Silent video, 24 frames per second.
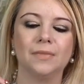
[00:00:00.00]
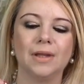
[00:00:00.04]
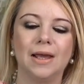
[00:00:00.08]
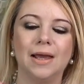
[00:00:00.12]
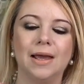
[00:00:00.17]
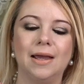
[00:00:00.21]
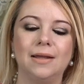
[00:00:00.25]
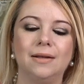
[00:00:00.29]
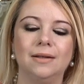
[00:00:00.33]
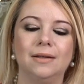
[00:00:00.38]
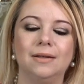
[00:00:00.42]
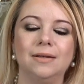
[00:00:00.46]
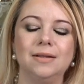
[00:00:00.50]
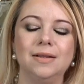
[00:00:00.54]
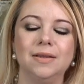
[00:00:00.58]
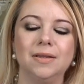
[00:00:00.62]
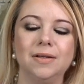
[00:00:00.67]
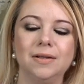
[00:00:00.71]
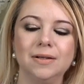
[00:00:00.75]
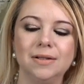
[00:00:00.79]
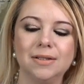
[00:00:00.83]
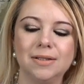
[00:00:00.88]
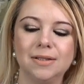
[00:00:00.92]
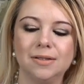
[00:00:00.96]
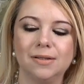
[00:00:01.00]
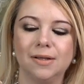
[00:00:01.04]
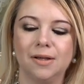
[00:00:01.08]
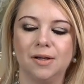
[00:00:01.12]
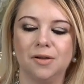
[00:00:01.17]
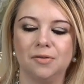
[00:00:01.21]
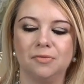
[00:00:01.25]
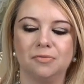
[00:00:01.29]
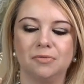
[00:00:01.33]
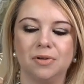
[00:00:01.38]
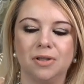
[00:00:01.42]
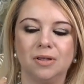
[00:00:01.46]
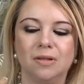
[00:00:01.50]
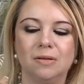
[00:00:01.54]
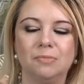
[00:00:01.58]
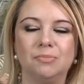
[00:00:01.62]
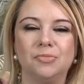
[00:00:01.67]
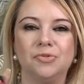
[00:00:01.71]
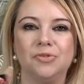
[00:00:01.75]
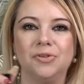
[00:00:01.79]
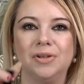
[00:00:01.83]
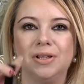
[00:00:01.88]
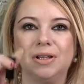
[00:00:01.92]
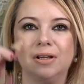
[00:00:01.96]
and it looks like a really
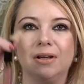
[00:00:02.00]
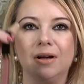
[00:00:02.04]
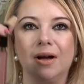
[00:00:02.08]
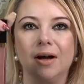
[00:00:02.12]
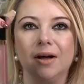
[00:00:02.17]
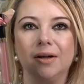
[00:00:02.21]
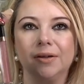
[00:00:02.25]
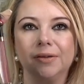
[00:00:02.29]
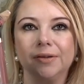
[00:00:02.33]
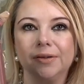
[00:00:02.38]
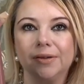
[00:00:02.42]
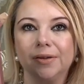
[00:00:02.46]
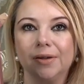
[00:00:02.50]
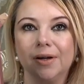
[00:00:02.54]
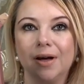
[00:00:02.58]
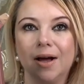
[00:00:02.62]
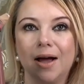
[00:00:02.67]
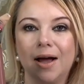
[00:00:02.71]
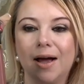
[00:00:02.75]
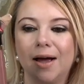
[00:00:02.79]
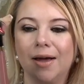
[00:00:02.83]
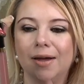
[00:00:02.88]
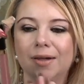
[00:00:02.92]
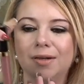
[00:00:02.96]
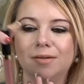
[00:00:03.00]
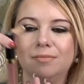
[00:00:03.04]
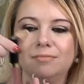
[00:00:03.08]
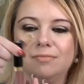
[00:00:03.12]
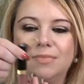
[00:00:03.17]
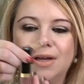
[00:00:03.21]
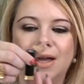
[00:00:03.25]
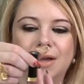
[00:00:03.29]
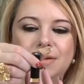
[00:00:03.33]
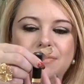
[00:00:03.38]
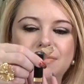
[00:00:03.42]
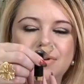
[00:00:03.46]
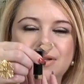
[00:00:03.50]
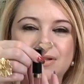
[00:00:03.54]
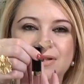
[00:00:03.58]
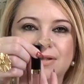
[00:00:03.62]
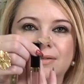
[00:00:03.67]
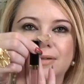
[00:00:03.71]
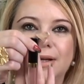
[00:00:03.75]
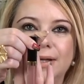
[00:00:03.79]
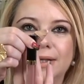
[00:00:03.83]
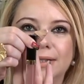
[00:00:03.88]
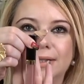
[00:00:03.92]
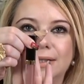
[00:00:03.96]
pretty color. I, I really
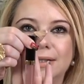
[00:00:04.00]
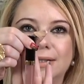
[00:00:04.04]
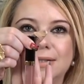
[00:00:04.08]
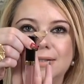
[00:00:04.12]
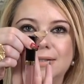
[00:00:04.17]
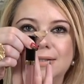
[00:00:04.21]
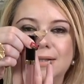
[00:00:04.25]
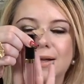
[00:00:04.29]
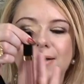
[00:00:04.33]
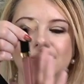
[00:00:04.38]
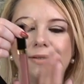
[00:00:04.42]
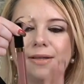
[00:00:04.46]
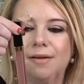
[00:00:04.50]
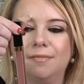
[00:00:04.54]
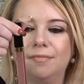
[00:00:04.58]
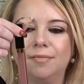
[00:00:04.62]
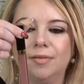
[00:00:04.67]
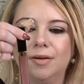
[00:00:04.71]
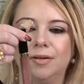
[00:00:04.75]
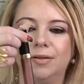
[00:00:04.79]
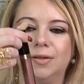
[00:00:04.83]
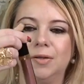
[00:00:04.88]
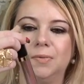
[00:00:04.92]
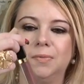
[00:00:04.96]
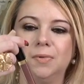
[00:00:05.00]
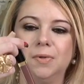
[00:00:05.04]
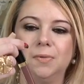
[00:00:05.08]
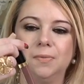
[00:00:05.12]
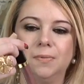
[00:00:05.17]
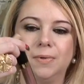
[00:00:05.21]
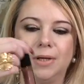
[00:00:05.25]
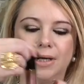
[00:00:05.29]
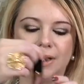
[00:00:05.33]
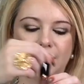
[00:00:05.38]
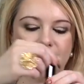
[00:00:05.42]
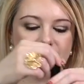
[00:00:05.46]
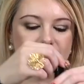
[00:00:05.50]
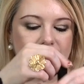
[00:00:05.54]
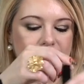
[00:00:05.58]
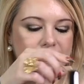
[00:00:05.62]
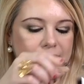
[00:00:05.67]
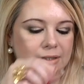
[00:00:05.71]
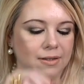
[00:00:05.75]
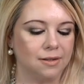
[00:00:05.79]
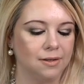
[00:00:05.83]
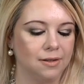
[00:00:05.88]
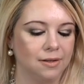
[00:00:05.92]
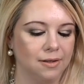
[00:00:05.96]
like this. I definitely will wear
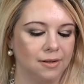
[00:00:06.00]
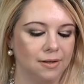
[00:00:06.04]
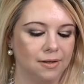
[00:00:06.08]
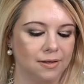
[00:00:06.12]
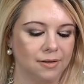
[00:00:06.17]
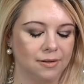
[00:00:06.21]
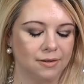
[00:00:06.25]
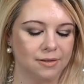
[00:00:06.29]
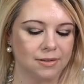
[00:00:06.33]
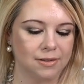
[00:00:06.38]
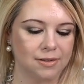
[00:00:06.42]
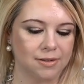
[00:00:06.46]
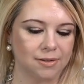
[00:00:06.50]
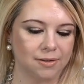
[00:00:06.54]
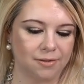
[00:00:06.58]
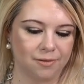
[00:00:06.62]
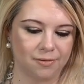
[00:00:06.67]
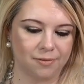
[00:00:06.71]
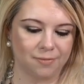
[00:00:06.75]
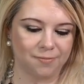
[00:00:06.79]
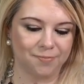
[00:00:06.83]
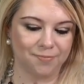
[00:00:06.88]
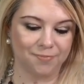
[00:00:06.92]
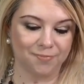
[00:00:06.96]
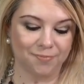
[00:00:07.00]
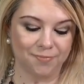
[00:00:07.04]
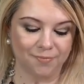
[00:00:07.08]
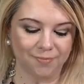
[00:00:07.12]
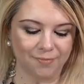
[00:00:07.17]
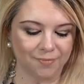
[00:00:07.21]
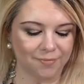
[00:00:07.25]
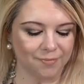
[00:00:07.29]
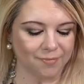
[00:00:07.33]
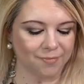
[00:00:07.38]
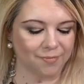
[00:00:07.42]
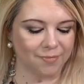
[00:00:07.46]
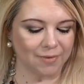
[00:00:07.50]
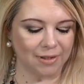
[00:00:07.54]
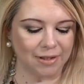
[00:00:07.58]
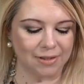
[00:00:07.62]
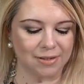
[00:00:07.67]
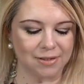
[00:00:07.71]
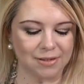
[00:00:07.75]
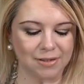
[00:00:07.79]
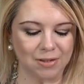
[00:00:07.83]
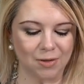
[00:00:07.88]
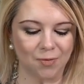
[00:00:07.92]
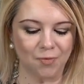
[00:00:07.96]
it. So,
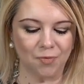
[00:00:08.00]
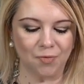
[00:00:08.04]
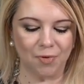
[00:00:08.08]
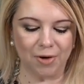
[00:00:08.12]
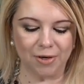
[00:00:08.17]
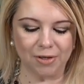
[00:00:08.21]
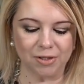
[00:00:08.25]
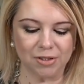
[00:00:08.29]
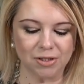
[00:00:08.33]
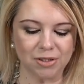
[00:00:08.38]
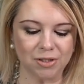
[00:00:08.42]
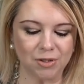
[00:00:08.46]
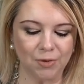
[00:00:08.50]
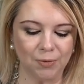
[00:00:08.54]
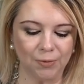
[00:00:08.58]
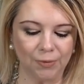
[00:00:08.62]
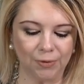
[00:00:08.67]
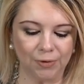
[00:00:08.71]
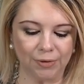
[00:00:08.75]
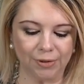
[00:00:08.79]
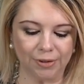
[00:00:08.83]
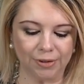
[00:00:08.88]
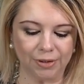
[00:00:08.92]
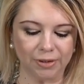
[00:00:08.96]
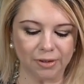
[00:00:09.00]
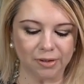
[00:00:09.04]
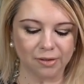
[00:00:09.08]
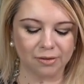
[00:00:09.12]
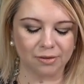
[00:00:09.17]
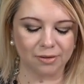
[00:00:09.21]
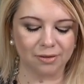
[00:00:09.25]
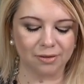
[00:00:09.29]
so far so good.